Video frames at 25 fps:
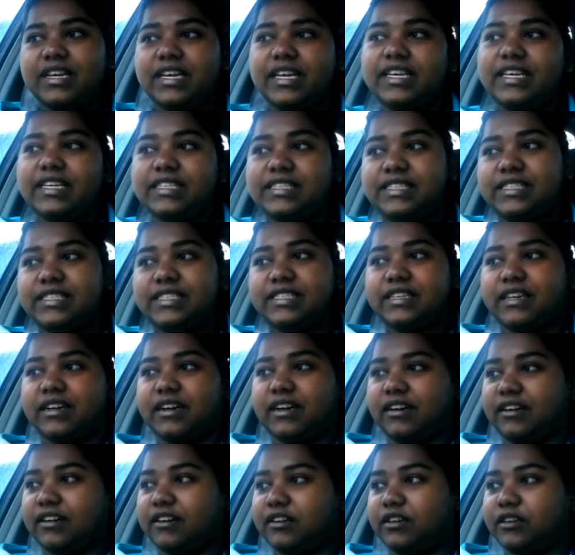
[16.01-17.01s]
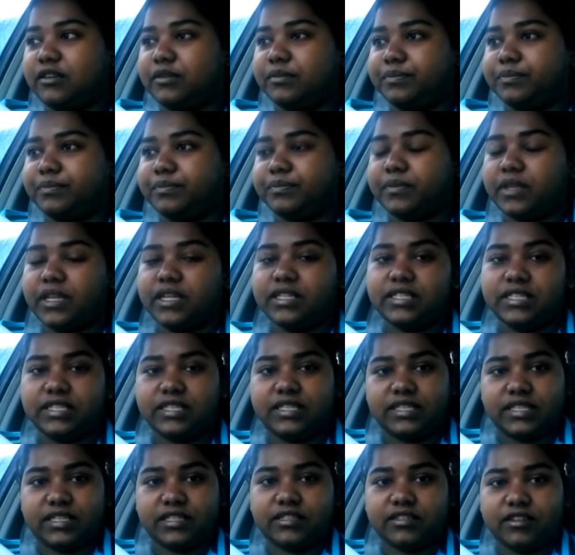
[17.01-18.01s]
It's the
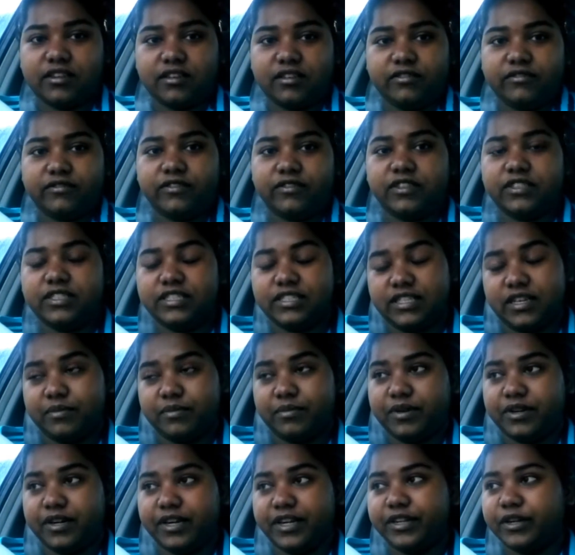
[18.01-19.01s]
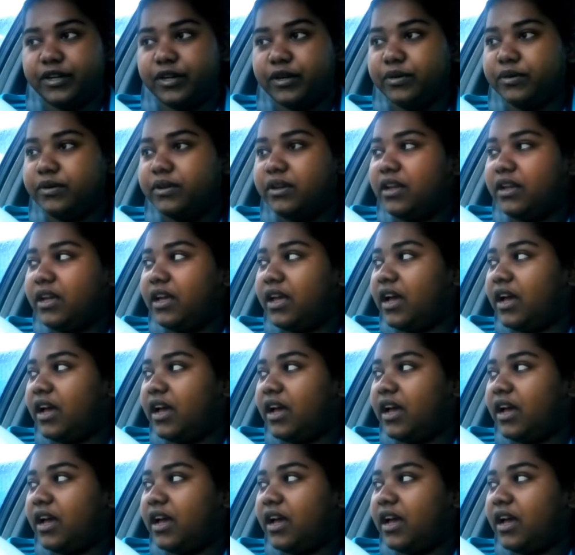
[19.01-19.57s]
6th of December right now.